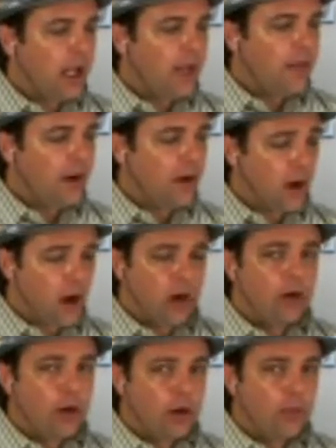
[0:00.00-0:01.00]
there are
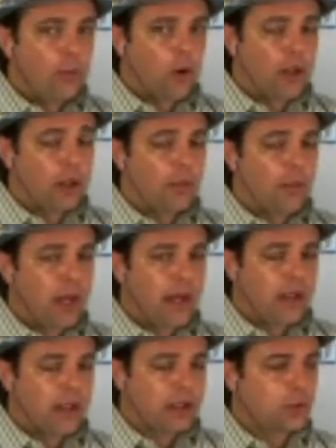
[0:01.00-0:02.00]
no more
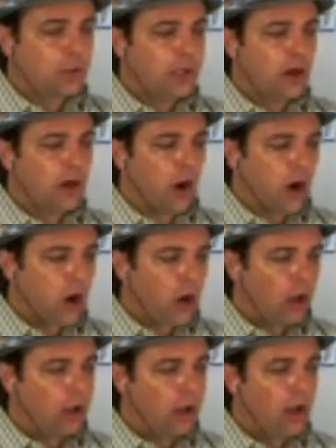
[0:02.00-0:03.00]
competitors. We are
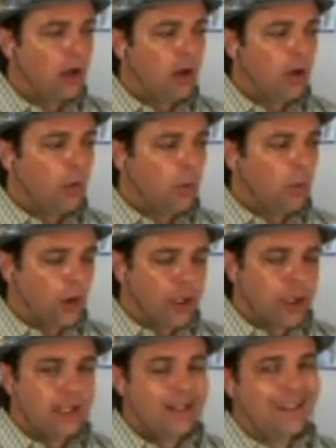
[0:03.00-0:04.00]
all
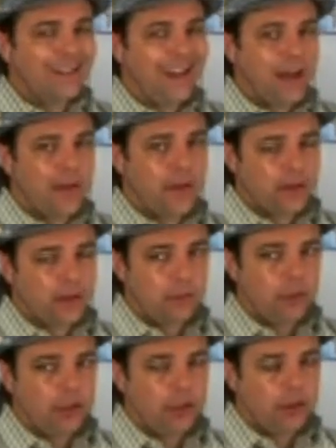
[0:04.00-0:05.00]
working together to
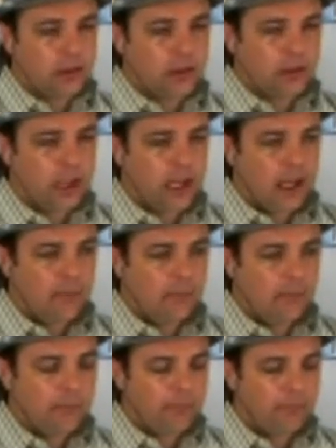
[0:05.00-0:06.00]
build
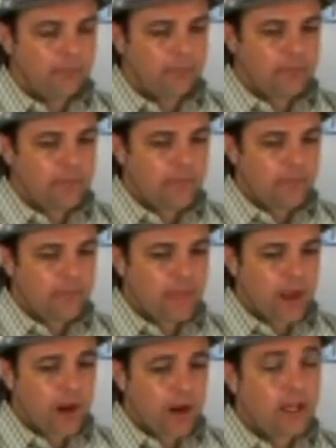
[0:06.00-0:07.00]

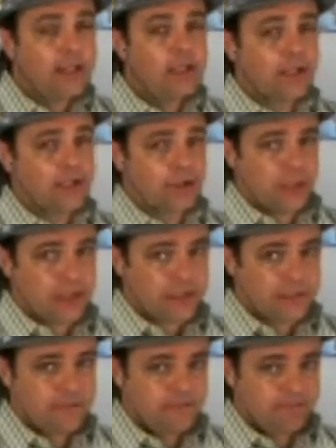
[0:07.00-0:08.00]
our
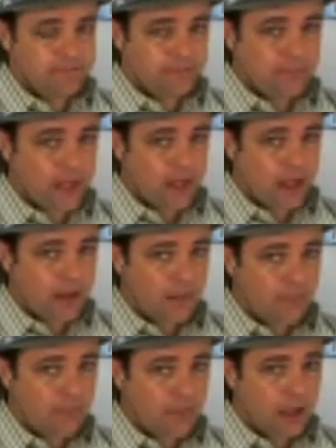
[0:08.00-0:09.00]
industries.
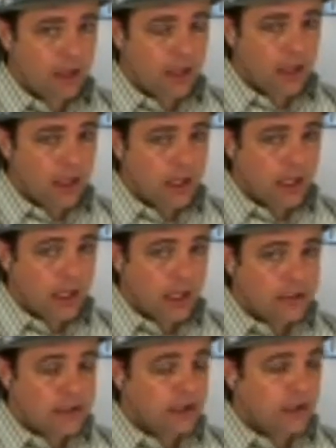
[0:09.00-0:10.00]

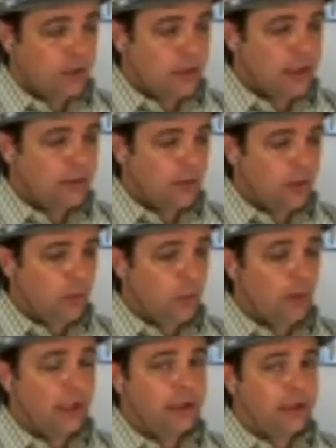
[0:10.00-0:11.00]
And so it
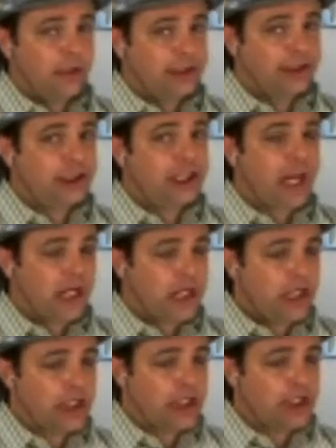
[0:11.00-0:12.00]
really
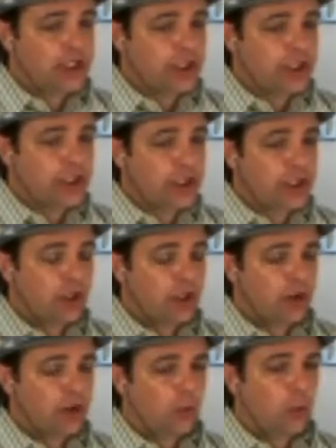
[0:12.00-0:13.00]
changes
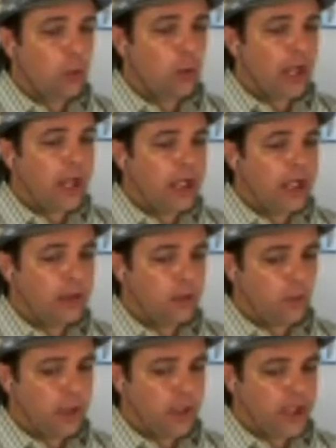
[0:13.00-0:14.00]
the way
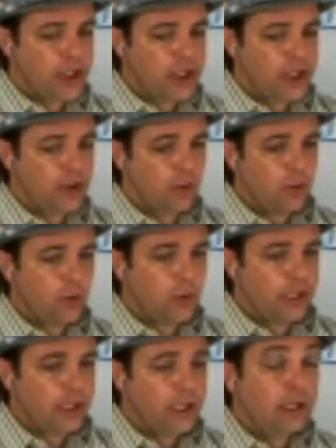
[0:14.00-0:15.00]
in which
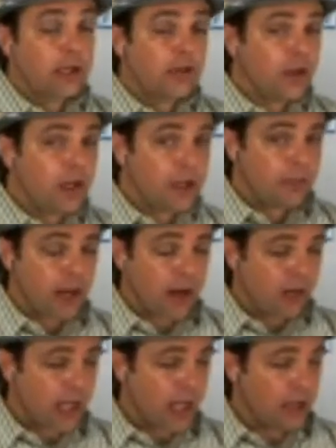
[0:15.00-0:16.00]
we need to think
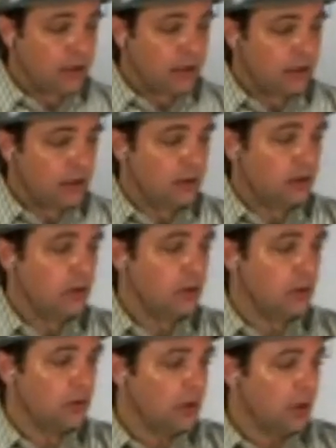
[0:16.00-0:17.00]
about and
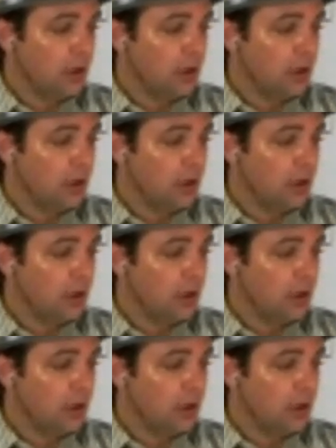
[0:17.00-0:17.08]
do